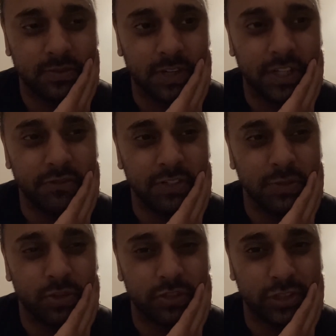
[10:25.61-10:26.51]
I don't really
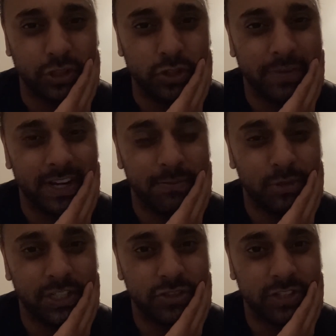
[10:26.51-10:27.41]
watch a huge amount of
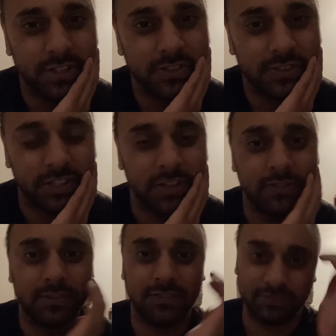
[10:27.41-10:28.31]
British shows because I don't
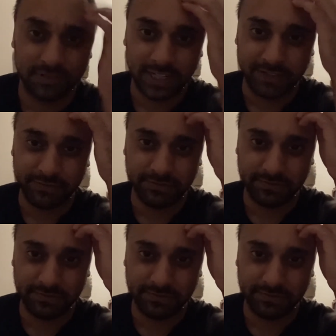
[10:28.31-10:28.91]
have